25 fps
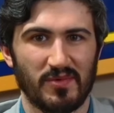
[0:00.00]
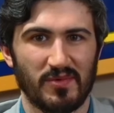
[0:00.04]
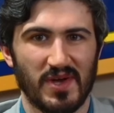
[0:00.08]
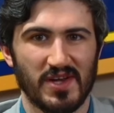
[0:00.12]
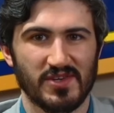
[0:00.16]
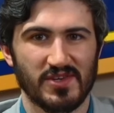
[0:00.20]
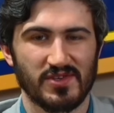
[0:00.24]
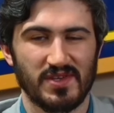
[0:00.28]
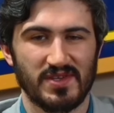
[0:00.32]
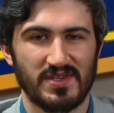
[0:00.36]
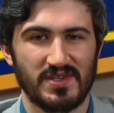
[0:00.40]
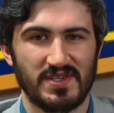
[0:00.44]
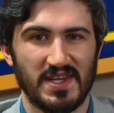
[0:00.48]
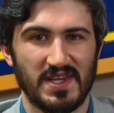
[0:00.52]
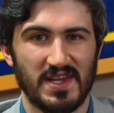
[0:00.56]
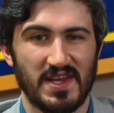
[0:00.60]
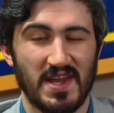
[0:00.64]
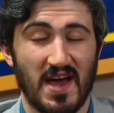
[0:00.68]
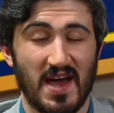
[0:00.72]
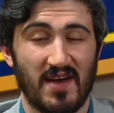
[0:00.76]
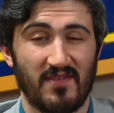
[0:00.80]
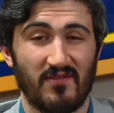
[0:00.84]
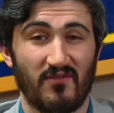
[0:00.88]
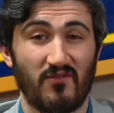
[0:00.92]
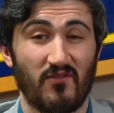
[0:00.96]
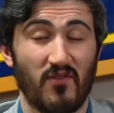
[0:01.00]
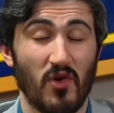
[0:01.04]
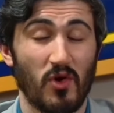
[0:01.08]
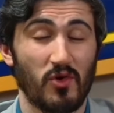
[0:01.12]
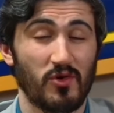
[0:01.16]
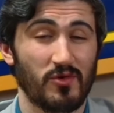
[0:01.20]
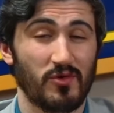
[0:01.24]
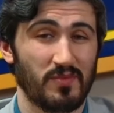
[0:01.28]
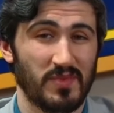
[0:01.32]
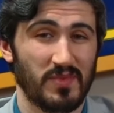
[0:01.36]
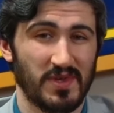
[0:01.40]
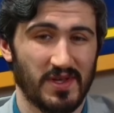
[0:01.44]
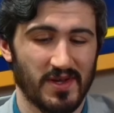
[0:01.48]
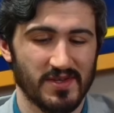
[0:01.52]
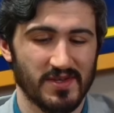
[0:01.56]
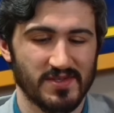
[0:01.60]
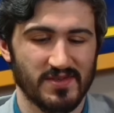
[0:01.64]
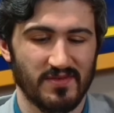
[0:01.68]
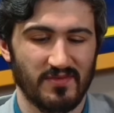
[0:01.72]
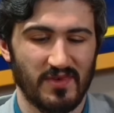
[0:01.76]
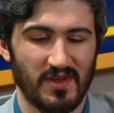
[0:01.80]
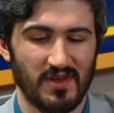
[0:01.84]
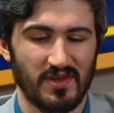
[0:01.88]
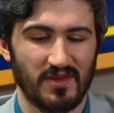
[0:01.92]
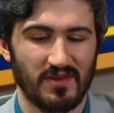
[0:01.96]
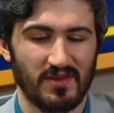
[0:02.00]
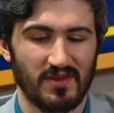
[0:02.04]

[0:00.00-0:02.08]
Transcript: actually did not vote because of it.